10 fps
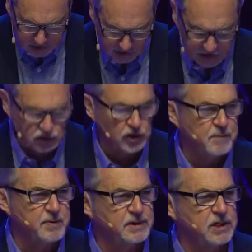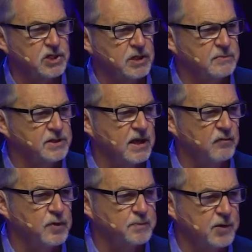God. And so they positioned
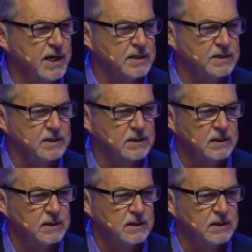himself with praise.